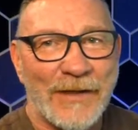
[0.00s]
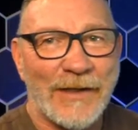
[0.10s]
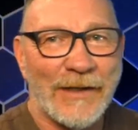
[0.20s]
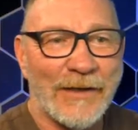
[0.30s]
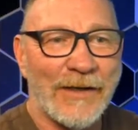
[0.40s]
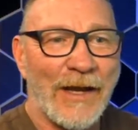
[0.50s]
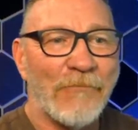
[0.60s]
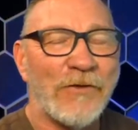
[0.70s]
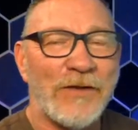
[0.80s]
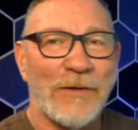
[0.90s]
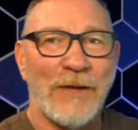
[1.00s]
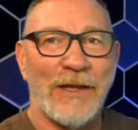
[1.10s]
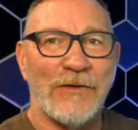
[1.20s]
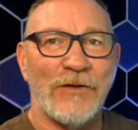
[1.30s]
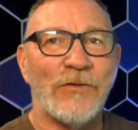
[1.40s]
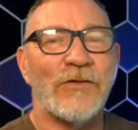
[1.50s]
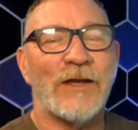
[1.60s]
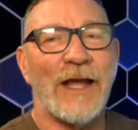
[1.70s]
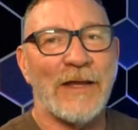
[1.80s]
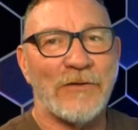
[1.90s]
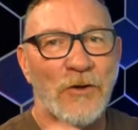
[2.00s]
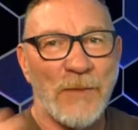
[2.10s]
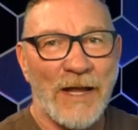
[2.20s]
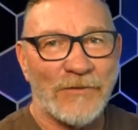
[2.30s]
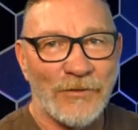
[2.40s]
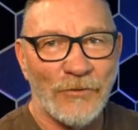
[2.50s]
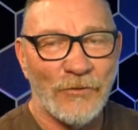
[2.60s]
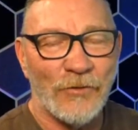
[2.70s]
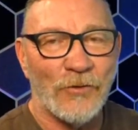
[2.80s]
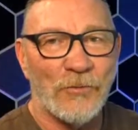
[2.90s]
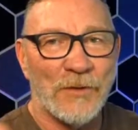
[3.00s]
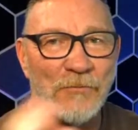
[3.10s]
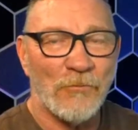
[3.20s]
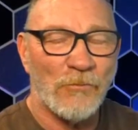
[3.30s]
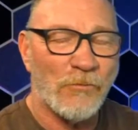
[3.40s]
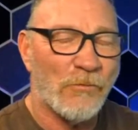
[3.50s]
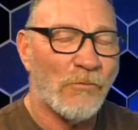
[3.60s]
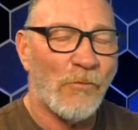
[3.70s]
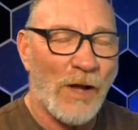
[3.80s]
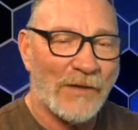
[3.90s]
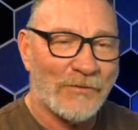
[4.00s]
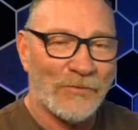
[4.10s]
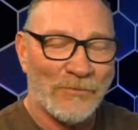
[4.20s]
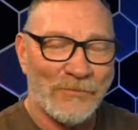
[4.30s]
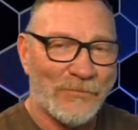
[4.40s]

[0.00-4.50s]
And every time I had to use it, I had to go back to YouTube and watch,